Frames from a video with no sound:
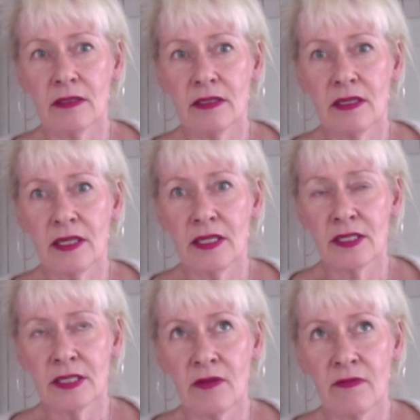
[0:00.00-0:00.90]

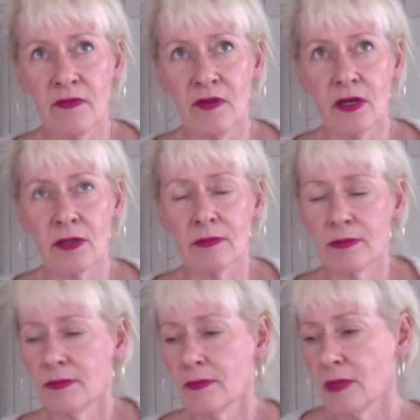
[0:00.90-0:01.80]
instead of
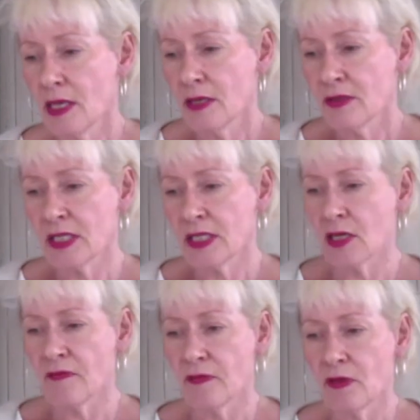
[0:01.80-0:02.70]

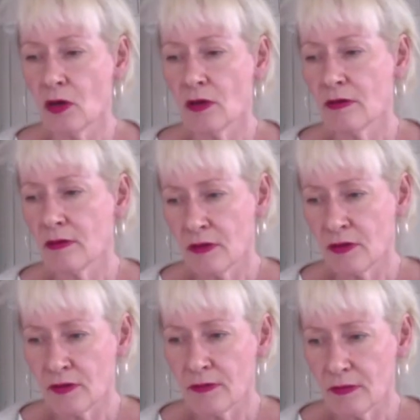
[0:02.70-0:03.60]
thinking
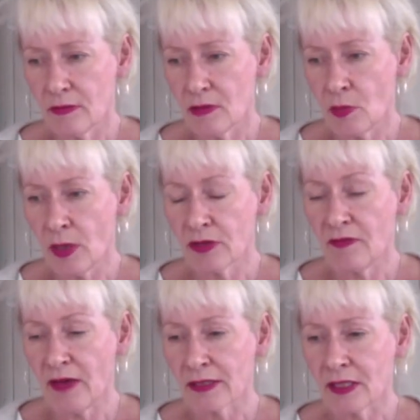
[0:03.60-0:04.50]
about the
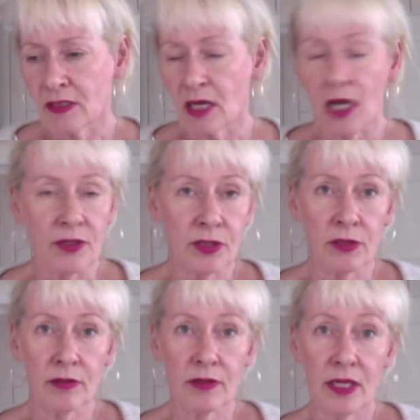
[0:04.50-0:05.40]
fact that
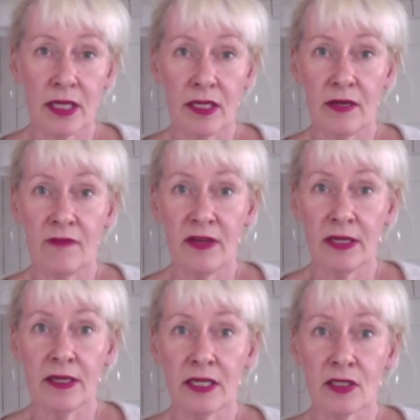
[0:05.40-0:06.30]
culture in
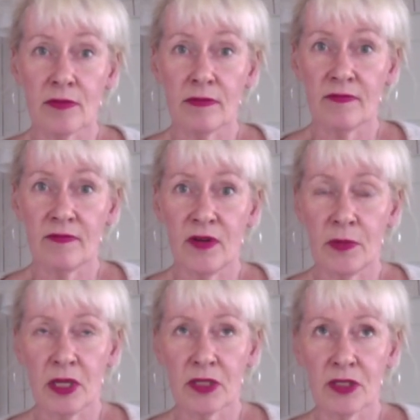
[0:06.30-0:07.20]
Finland is very
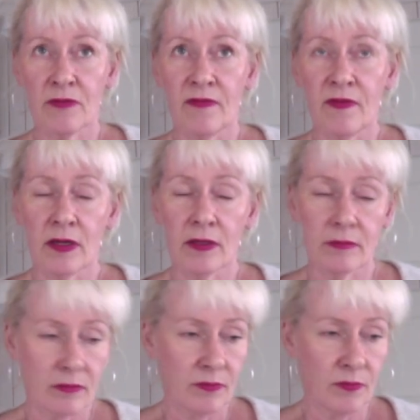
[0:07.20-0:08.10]
much of
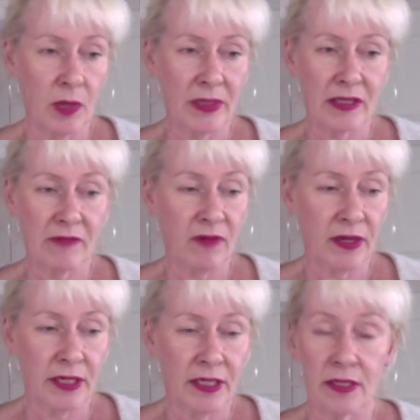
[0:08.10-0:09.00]
publicly
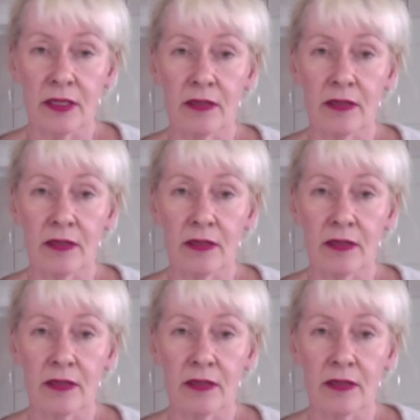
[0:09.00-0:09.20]
funded